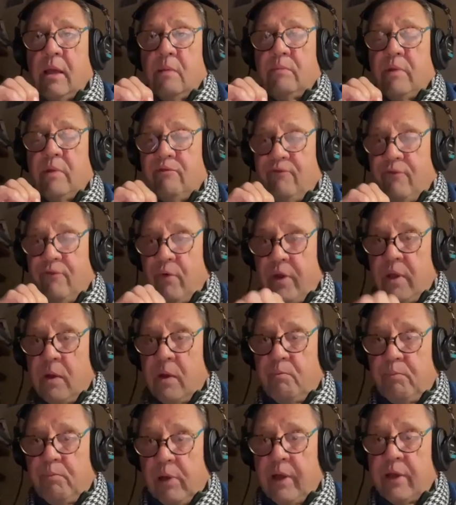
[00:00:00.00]
before
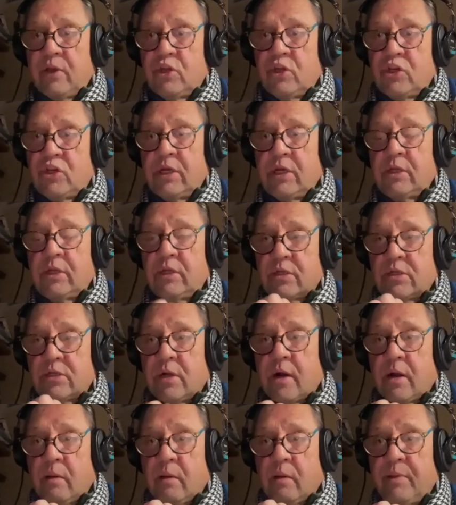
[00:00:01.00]
you plunge in to
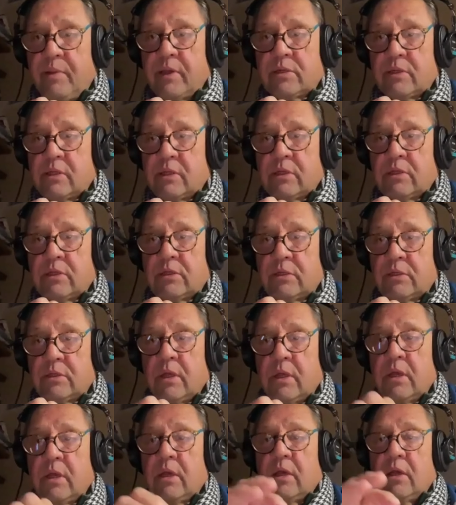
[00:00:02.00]
start a business,
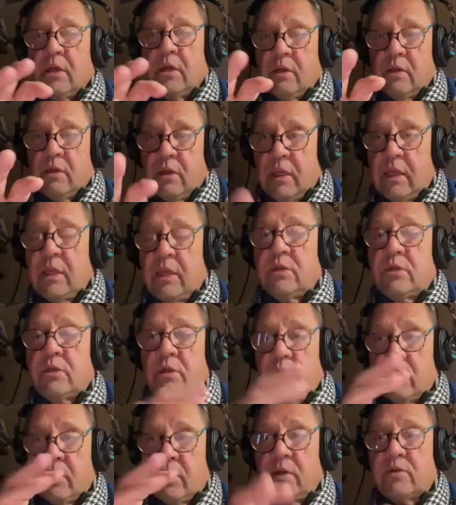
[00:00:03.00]
you need to
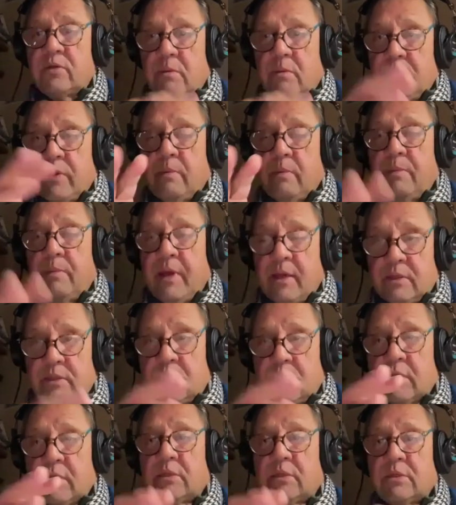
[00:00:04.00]
learn some of the
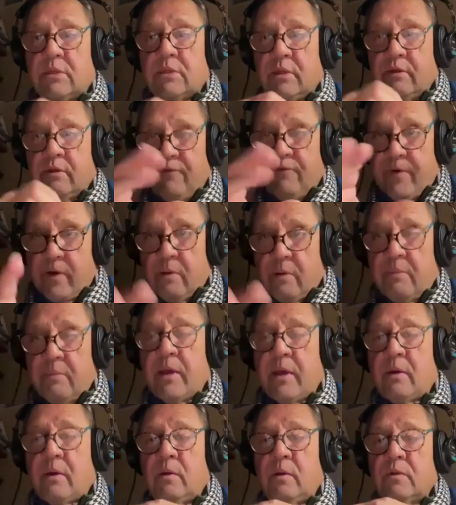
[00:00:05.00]
basics, the
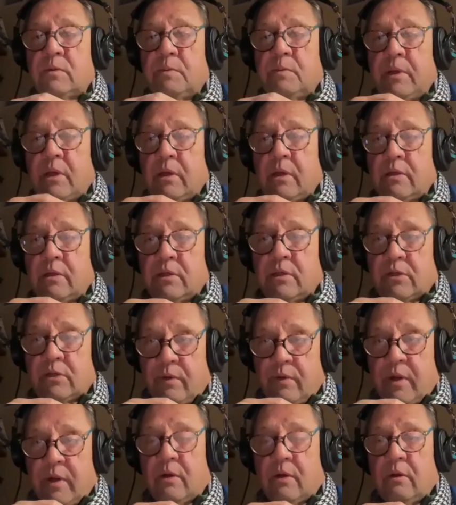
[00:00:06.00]
fundamentals, because it's
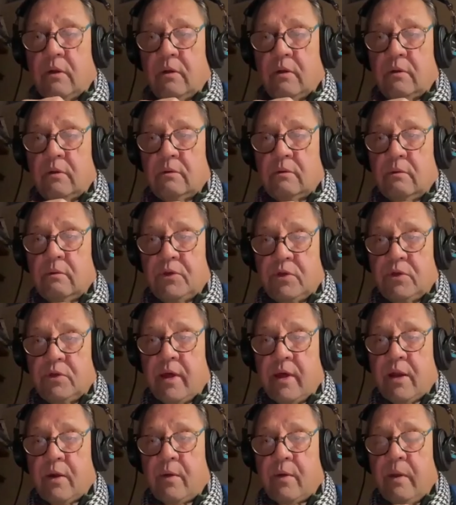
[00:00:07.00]
critical. Would you
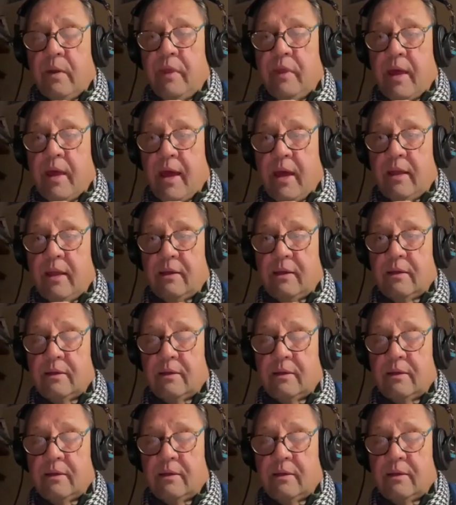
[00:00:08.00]
not agree with that?